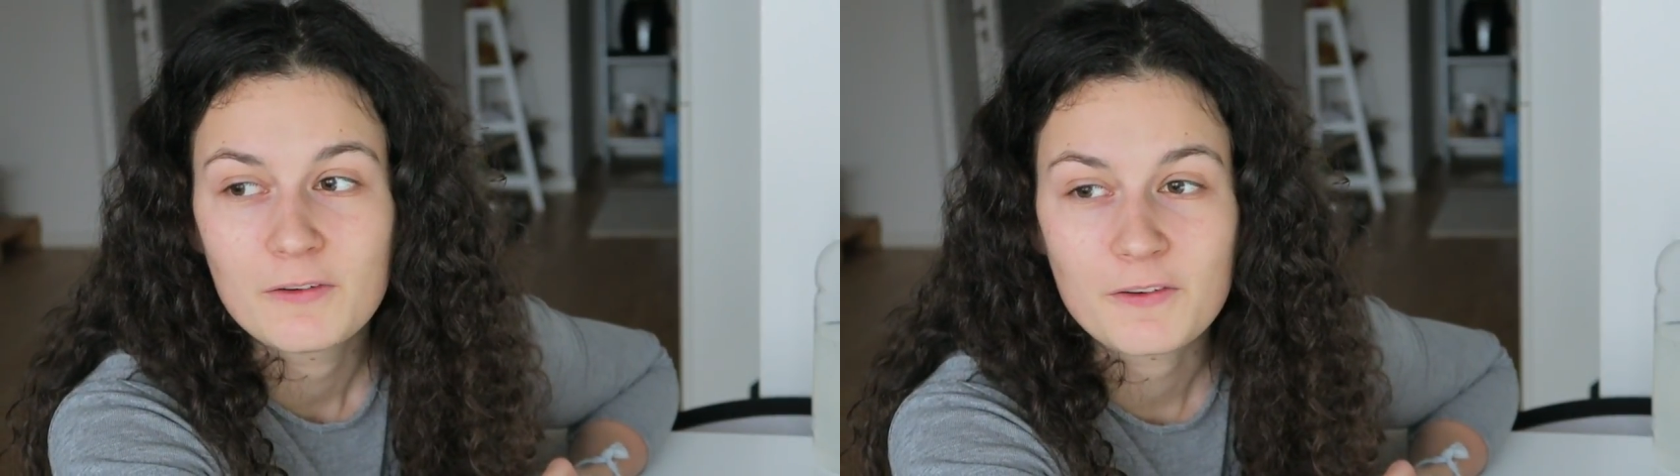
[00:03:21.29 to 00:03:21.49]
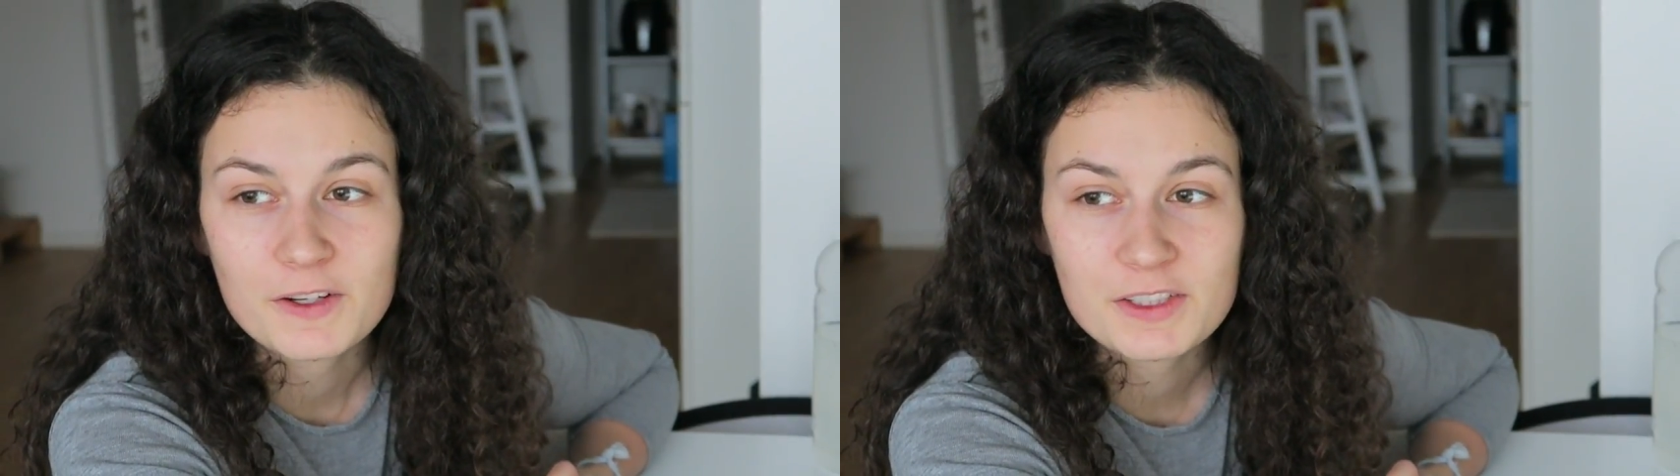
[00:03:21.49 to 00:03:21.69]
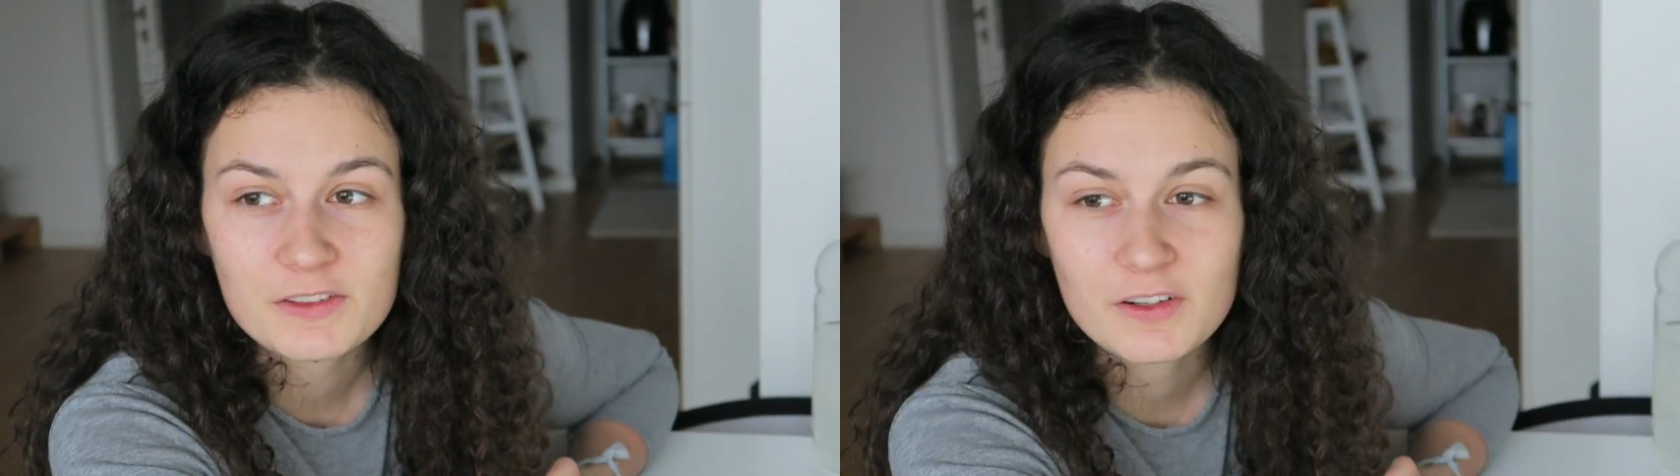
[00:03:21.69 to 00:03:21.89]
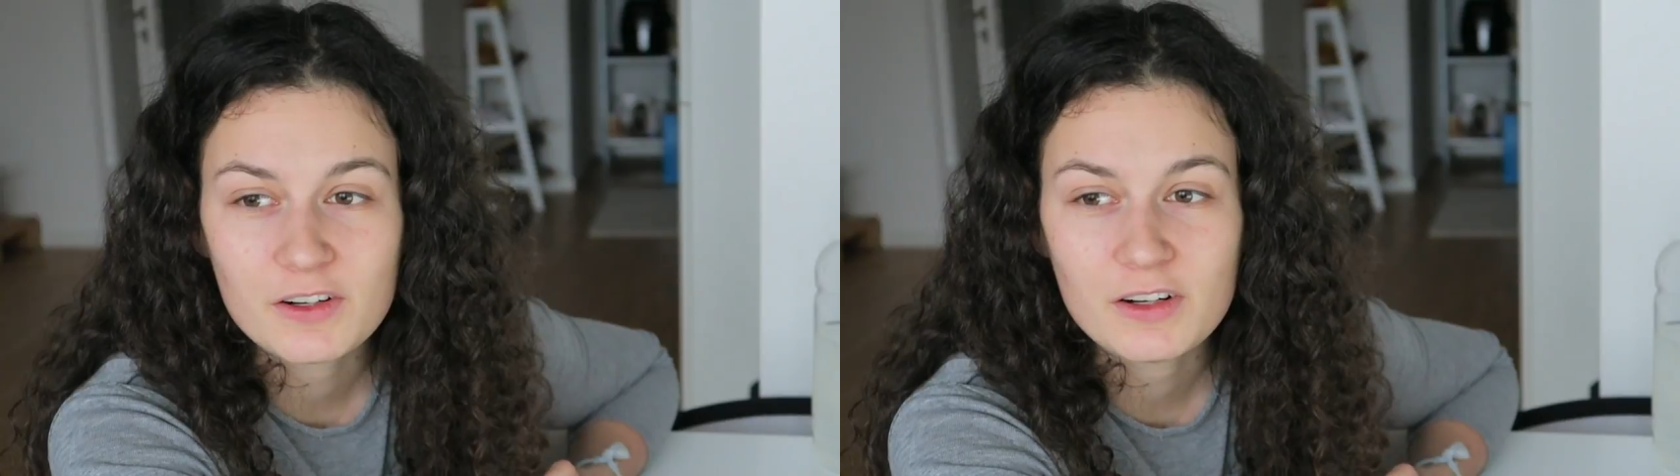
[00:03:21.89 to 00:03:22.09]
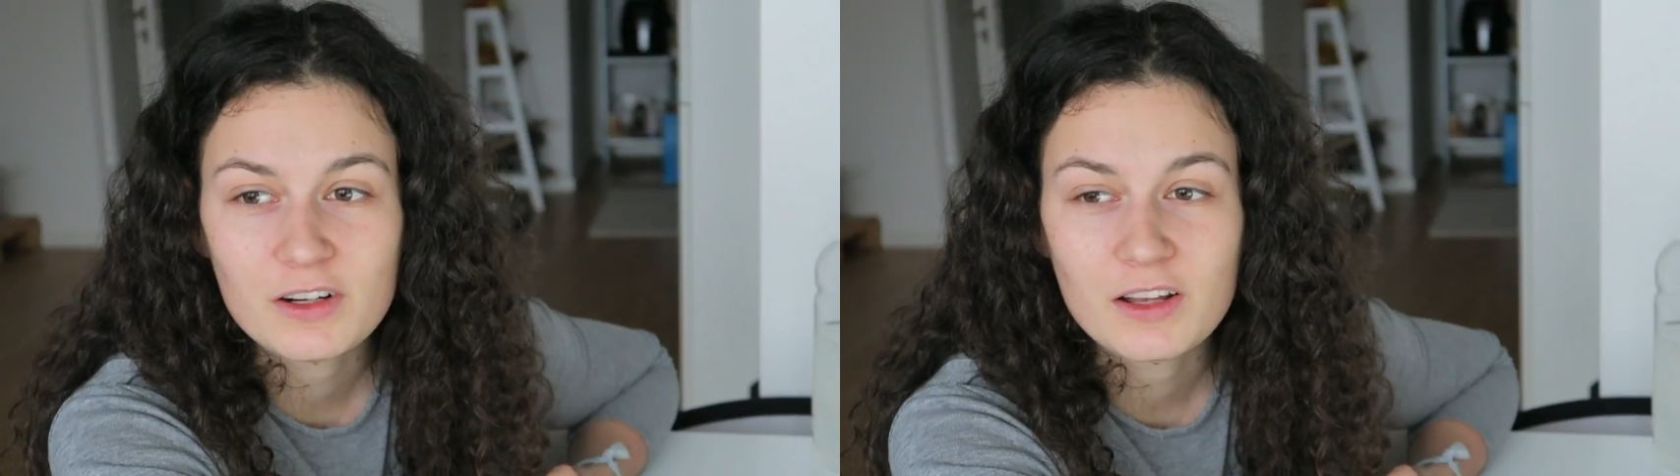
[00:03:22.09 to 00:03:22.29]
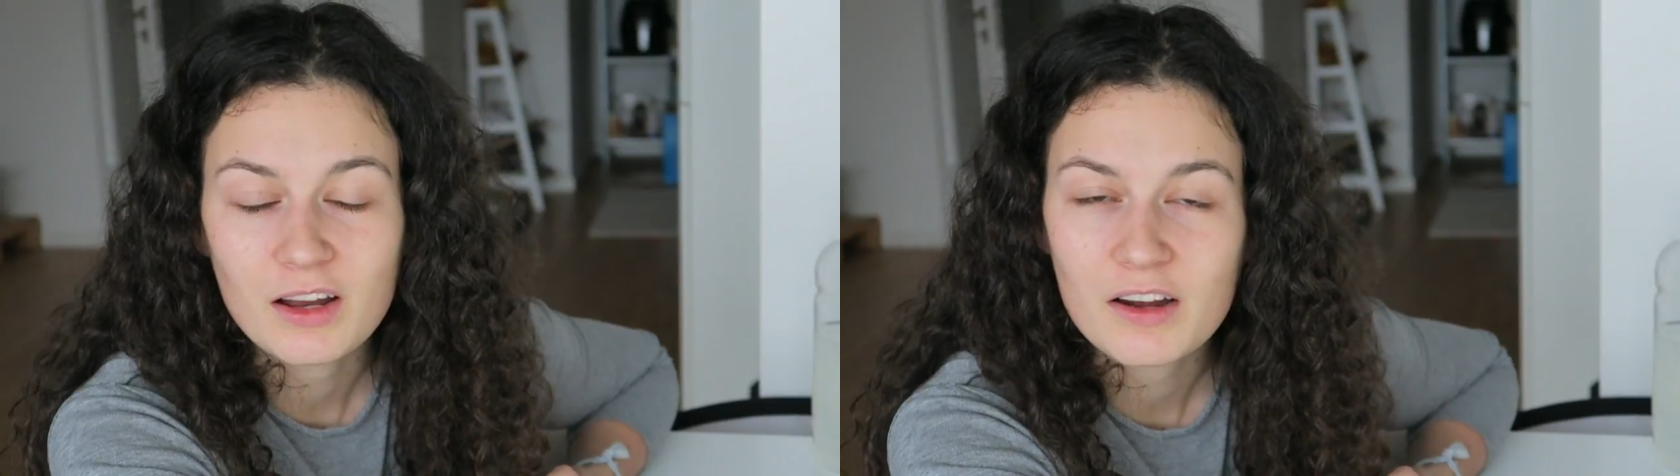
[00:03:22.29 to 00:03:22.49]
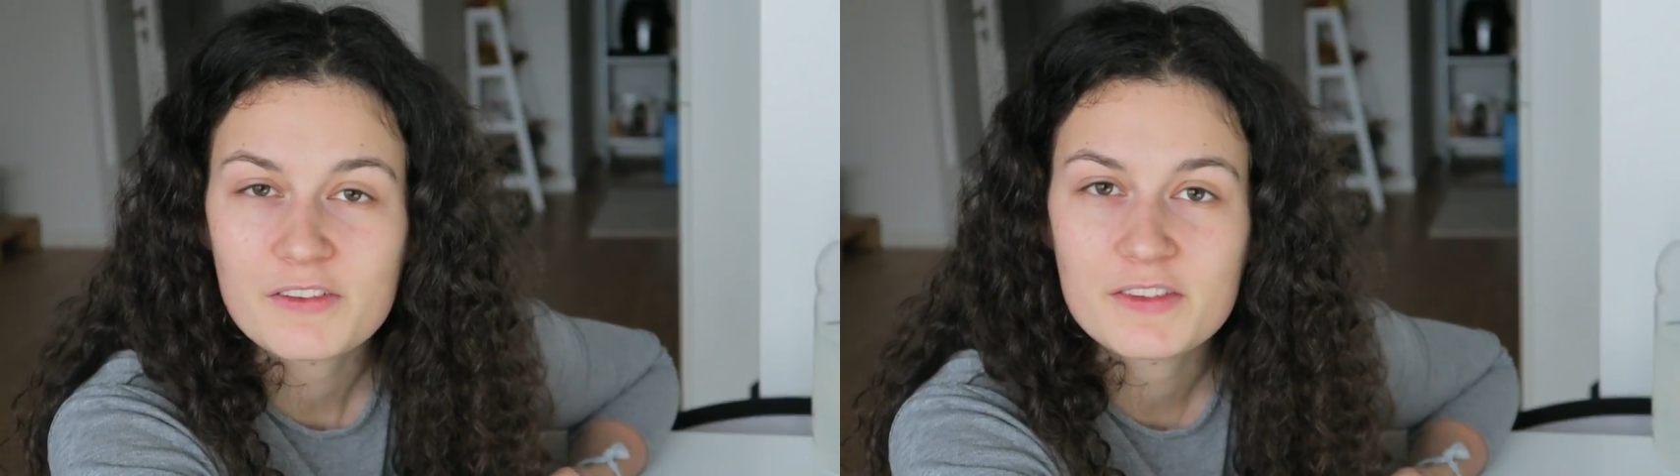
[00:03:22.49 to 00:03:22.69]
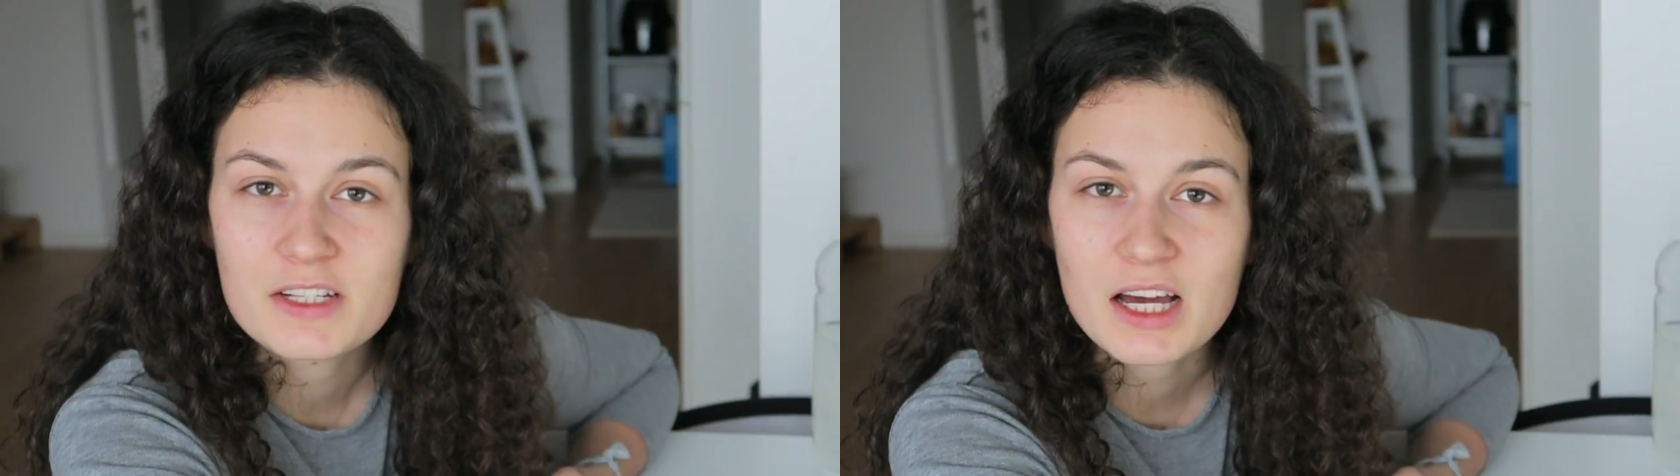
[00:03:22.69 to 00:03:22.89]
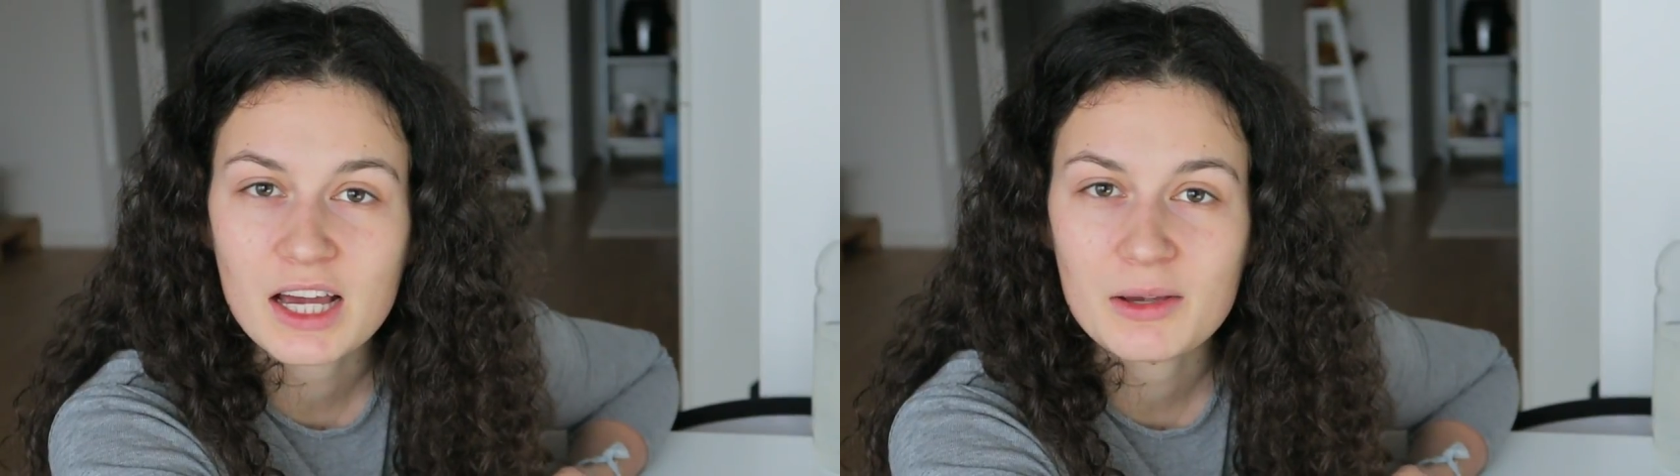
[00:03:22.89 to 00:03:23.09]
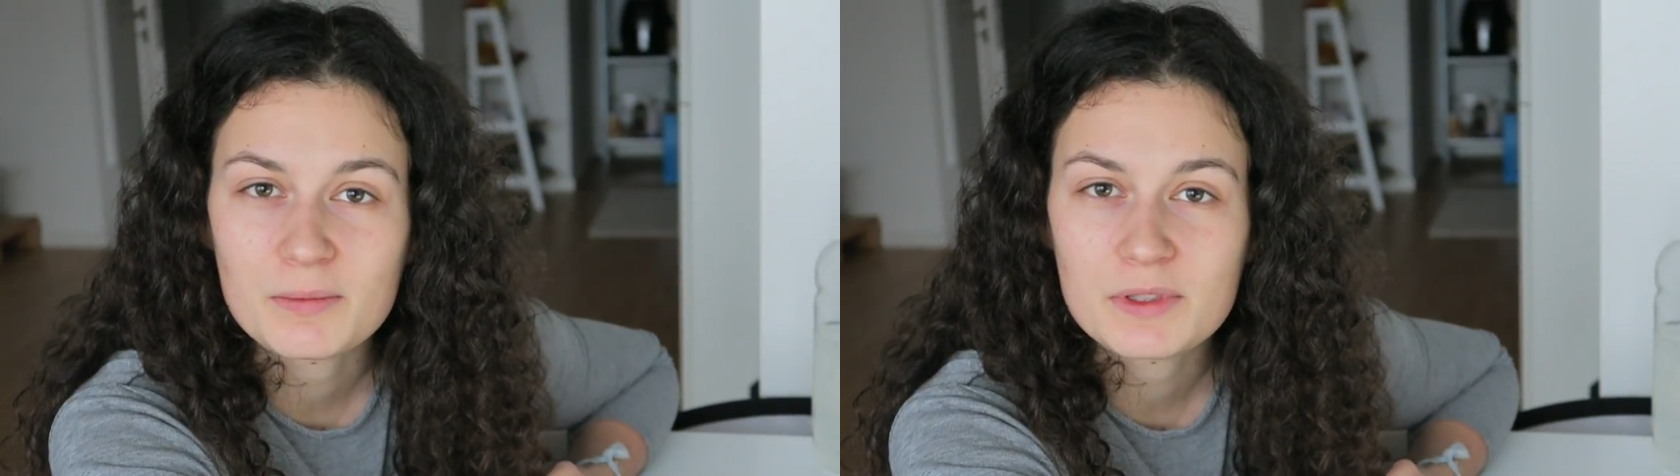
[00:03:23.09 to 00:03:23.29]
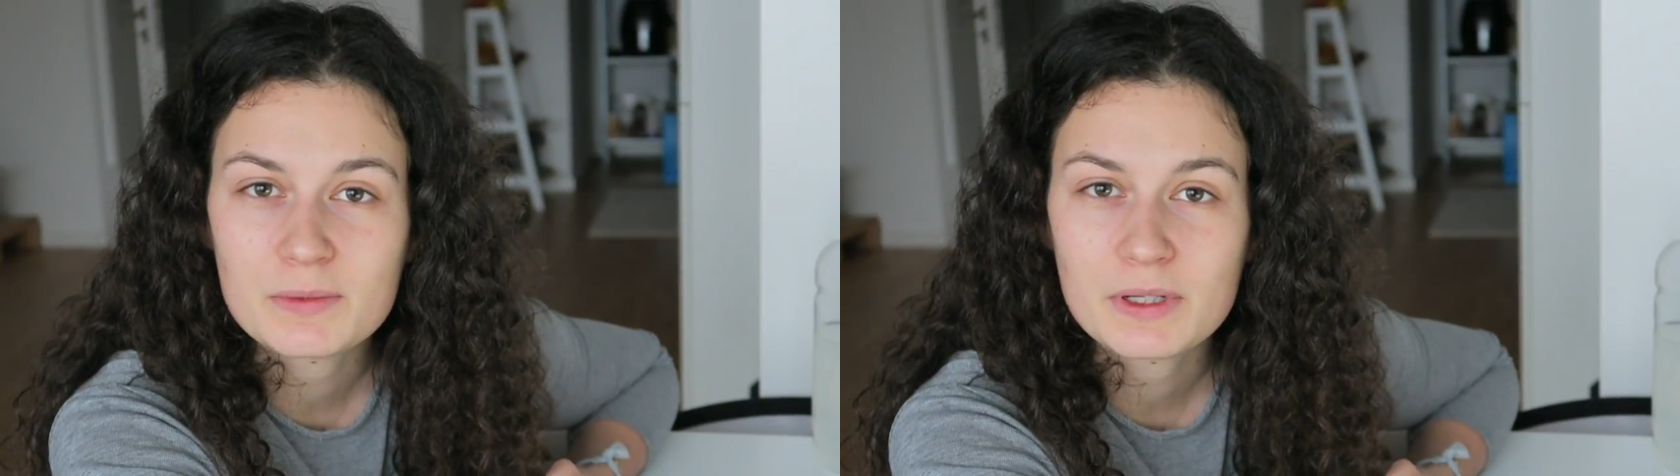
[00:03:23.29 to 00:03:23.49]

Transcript: First of all, a lot of times